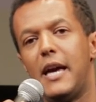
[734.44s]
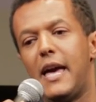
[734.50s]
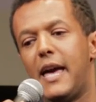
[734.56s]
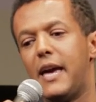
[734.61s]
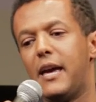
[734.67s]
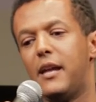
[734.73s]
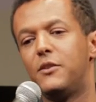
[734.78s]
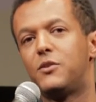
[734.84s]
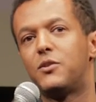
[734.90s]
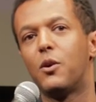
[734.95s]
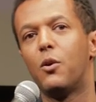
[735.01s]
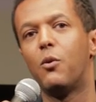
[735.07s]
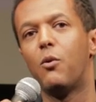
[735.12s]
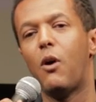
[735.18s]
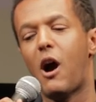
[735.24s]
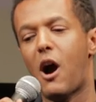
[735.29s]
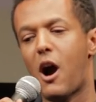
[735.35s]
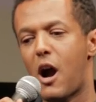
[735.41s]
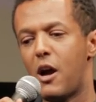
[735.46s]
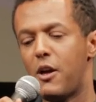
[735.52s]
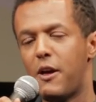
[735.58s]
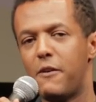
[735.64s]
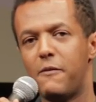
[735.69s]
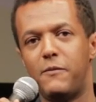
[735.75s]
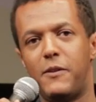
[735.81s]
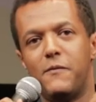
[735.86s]
and so
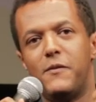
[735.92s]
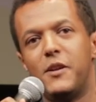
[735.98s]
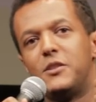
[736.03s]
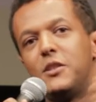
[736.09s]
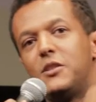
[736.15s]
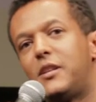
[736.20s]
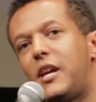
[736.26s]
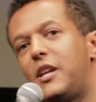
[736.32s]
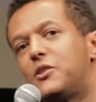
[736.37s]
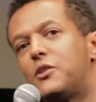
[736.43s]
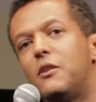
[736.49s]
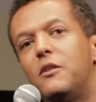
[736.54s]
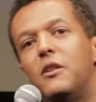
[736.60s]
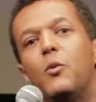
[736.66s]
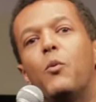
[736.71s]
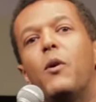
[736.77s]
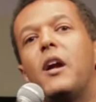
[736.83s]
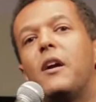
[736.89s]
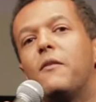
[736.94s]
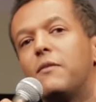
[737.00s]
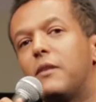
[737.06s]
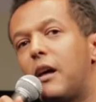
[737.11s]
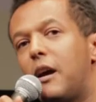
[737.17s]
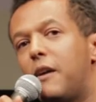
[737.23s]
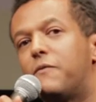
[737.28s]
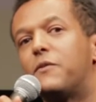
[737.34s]
the vegetation, the way of
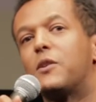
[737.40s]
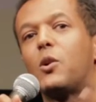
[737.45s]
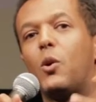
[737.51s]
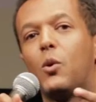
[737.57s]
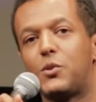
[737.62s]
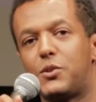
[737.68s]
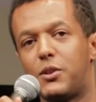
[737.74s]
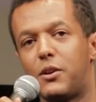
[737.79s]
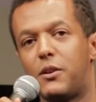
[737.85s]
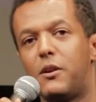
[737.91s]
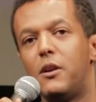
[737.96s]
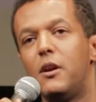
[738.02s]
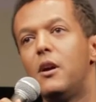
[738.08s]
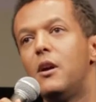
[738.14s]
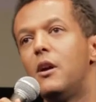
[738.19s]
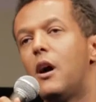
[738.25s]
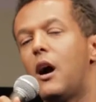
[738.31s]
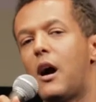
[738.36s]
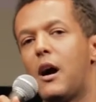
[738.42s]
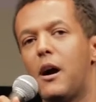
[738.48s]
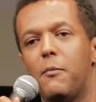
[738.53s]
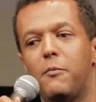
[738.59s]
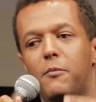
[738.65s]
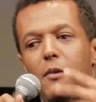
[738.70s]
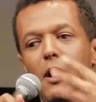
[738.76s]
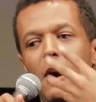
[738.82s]
life, the culture,
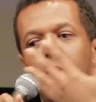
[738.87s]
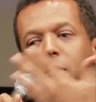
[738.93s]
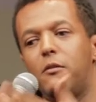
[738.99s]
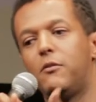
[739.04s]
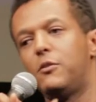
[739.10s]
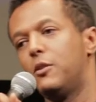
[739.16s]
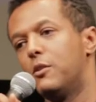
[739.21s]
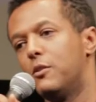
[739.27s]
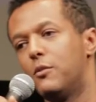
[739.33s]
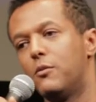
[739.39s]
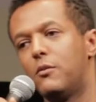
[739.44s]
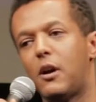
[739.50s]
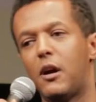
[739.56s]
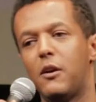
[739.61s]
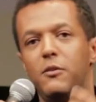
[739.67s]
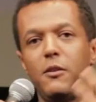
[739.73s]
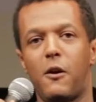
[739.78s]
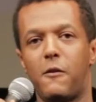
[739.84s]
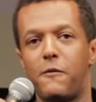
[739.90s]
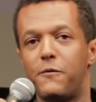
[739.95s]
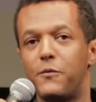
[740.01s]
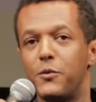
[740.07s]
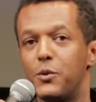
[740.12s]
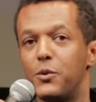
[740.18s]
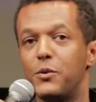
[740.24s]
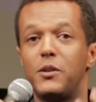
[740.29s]
our
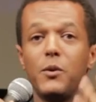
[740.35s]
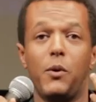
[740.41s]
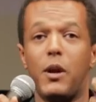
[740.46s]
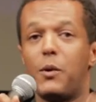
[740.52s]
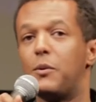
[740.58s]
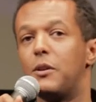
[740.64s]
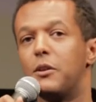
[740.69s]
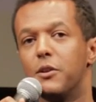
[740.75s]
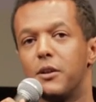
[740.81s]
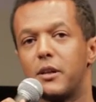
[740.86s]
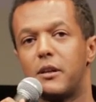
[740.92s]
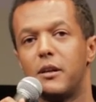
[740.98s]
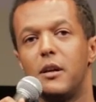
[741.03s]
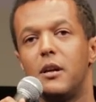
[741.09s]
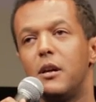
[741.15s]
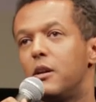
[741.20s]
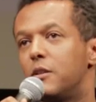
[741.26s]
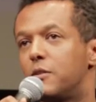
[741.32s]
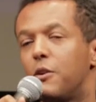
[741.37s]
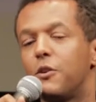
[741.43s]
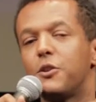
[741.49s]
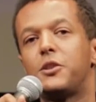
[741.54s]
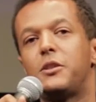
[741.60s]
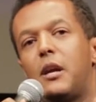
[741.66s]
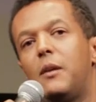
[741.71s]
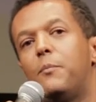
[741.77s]
food, the way we look is all
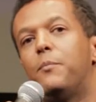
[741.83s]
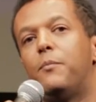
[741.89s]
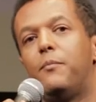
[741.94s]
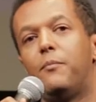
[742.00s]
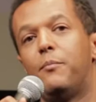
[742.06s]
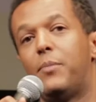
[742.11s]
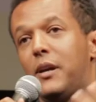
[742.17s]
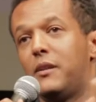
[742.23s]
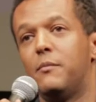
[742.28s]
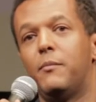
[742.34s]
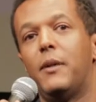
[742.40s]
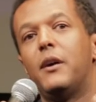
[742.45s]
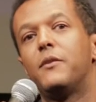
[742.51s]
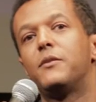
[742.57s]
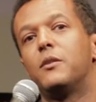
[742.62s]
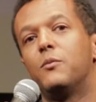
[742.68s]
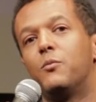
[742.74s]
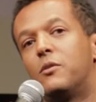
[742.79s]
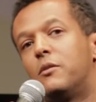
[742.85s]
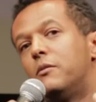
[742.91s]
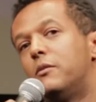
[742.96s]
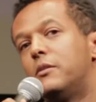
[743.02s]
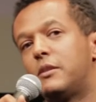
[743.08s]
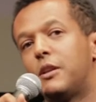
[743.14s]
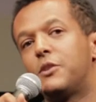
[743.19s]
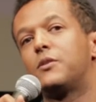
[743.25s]
shaped by the mountain. We're
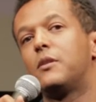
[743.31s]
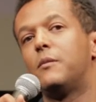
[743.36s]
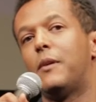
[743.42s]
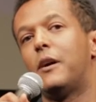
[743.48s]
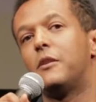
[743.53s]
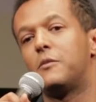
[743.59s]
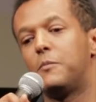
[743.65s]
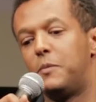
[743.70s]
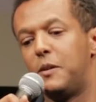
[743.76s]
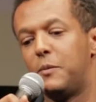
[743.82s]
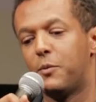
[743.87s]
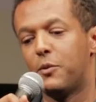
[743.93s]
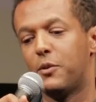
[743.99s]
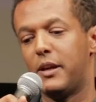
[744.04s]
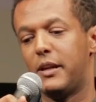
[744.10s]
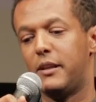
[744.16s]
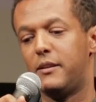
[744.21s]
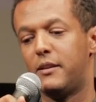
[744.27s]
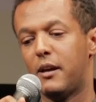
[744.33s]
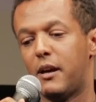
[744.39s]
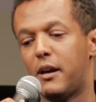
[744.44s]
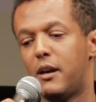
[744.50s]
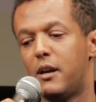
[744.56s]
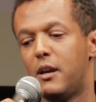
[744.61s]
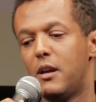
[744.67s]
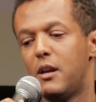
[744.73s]
essentially mountain people,
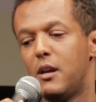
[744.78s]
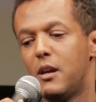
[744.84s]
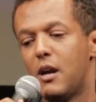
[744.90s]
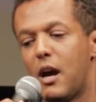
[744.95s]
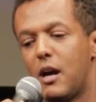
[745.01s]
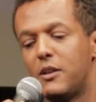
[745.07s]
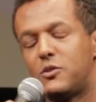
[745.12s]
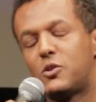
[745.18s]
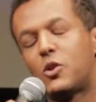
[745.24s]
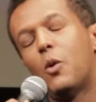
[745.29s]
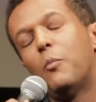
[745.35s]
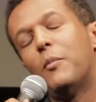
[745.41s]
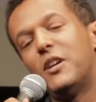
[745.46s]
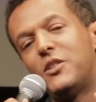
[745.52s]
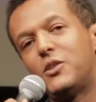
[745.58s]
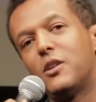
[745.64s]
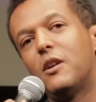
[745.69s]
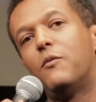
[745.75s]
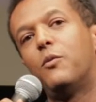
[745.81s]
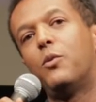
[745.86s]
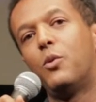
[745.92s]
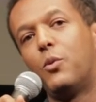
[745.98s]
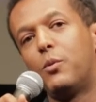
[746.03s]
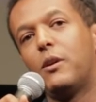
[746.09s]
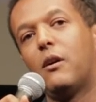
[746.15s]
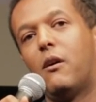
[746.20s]
and so much of
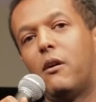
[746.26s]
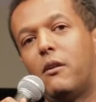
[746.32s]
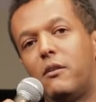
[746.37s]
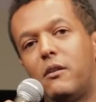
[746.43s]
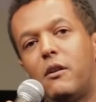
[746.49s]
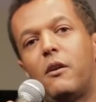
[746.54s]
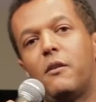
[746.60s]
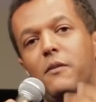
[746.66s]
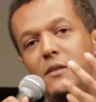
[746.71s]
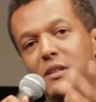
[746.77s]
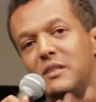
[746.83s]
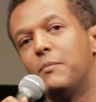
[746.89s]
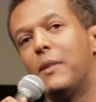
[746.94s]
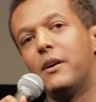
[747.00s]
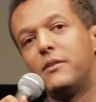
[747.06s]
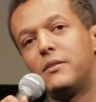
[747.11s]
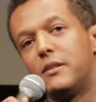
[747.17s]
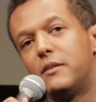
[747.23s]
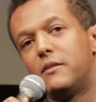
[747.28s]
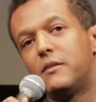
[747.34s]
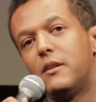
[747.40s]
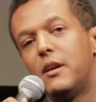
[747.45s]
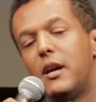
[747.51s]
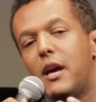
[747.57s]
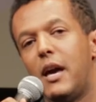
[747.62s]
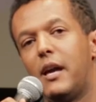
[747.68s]
who we are these mountains,
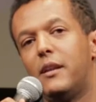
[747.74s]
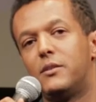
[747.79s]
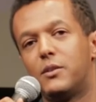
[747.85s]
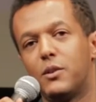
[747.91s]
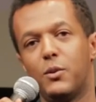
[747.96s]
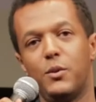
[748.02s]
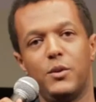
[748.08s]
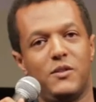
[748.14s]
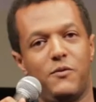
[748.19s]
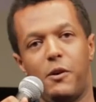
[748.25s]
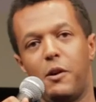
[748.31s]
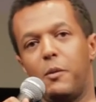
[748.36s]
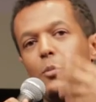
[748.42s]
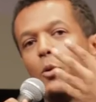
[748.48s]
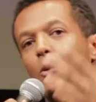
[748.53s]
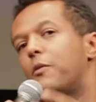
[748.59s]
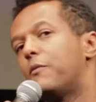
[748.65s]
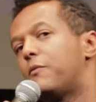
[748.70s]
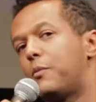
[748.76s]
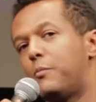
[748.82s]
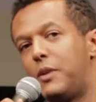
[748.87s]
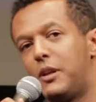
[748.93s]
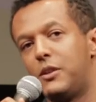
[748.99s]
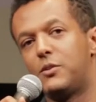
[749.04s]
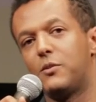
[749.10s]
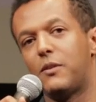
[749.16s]
and so it's very important for
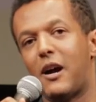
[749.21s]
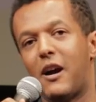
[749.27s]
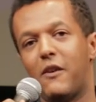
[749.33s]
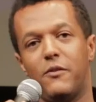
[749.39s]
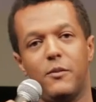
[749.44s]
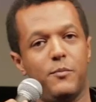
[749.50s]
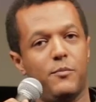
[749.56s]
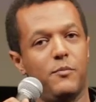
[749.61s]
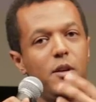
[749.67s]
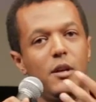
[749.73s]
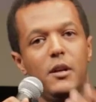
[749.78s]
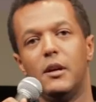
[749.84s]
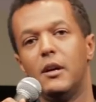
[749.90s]
me to have them.